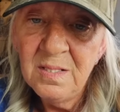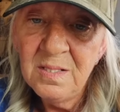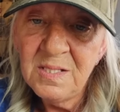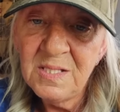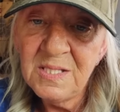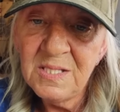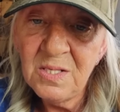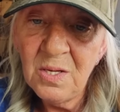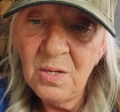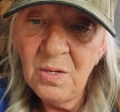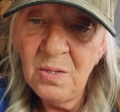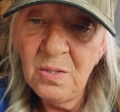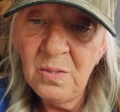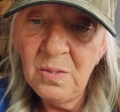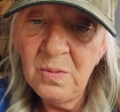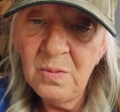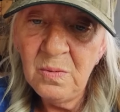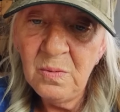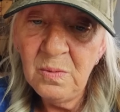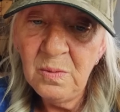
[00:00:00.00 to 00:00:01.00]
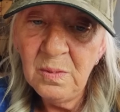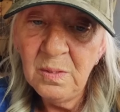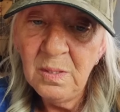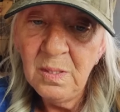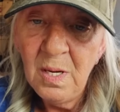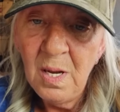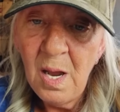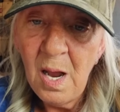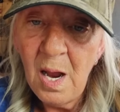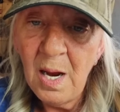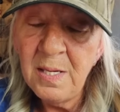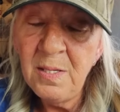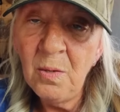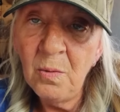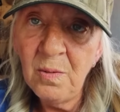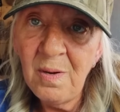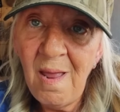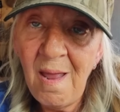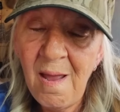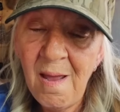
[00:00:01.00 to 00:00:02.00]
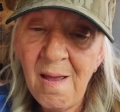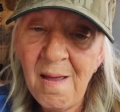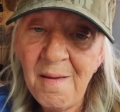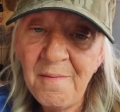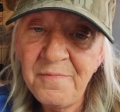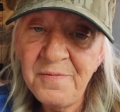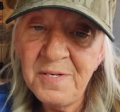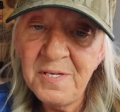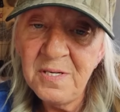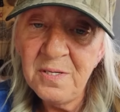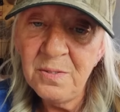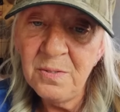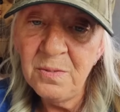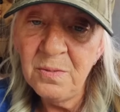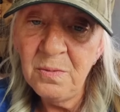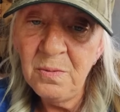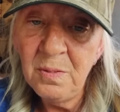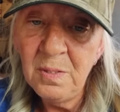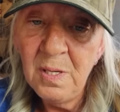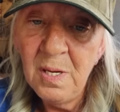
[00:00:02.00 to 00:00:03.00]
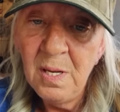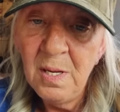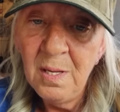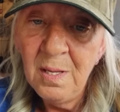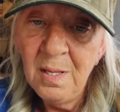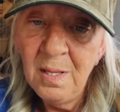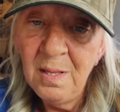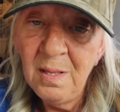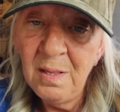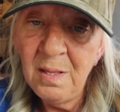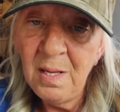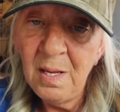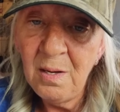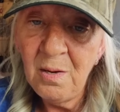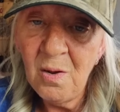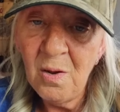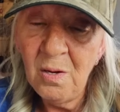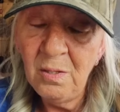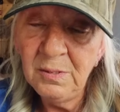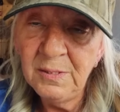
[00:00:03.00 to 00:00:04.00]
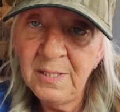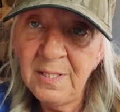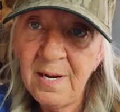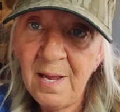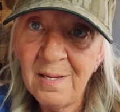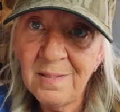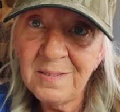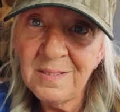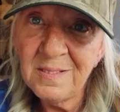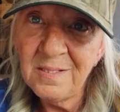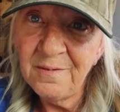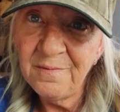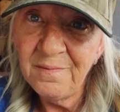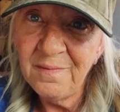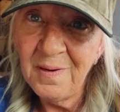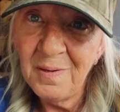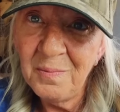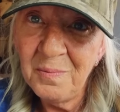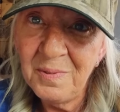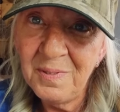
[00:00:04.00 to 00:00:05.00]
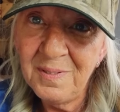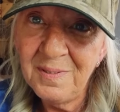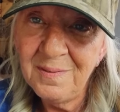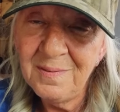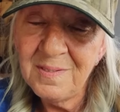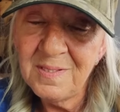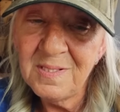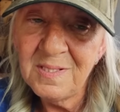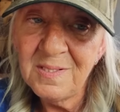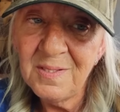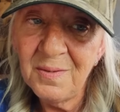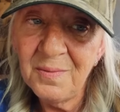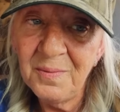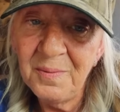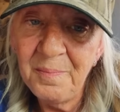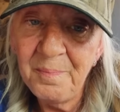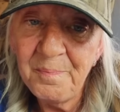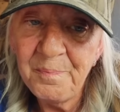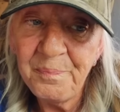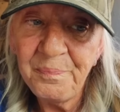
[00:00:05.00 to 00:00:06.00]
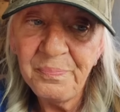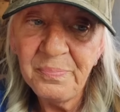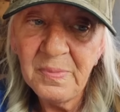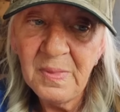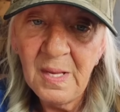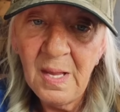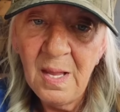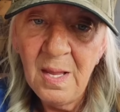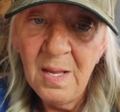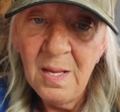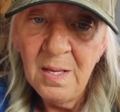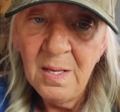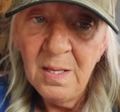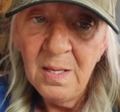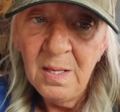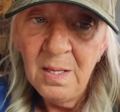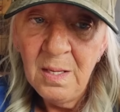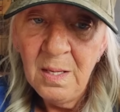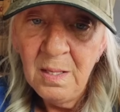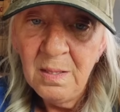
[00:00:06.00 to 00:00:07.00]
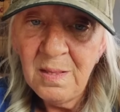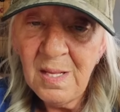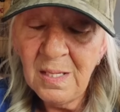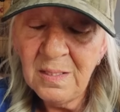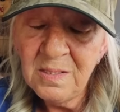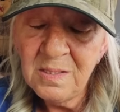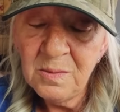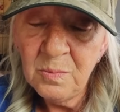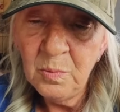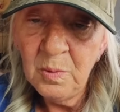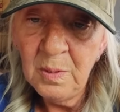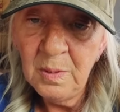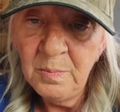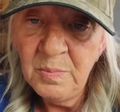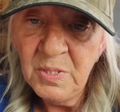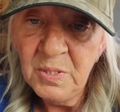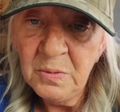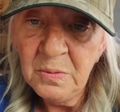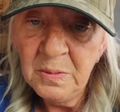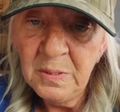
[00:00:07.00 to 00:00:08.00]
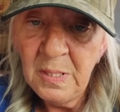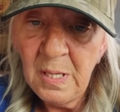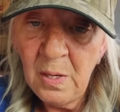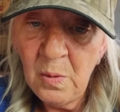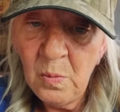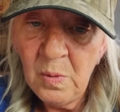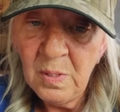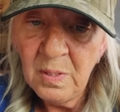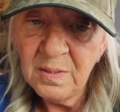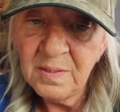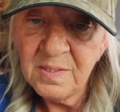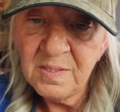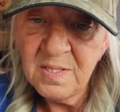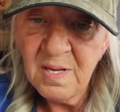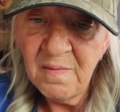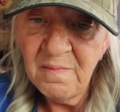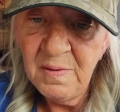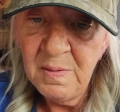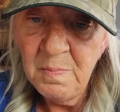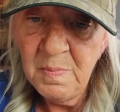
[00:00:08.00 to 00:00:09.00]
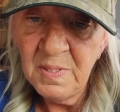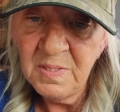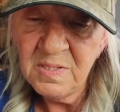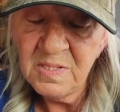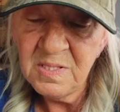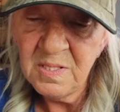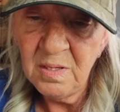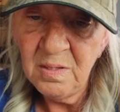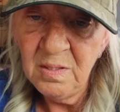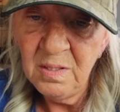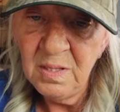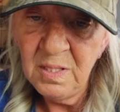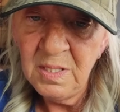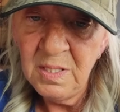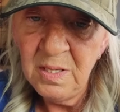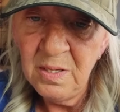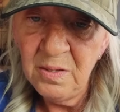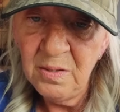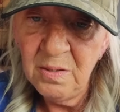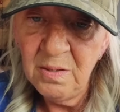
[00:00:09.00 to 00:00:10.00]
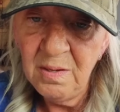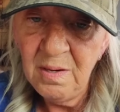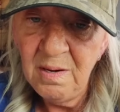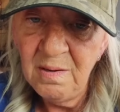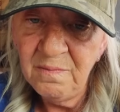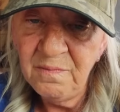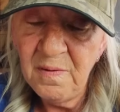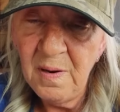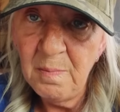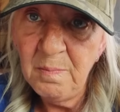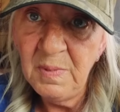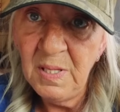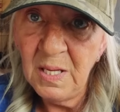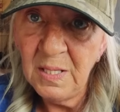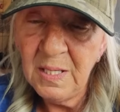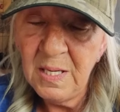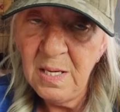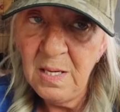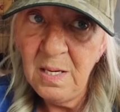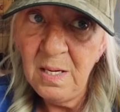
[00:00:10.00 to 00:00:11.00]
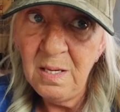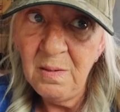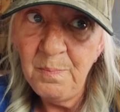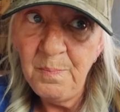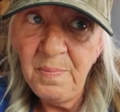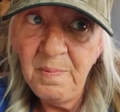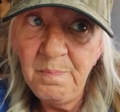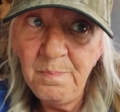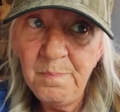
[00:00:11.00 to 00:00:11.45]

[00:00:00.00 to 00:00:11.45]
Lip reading: So, I don't have to. They called and asked if I would, so that's what I'm doing. I work 7 months out of the year, if I'm lucky,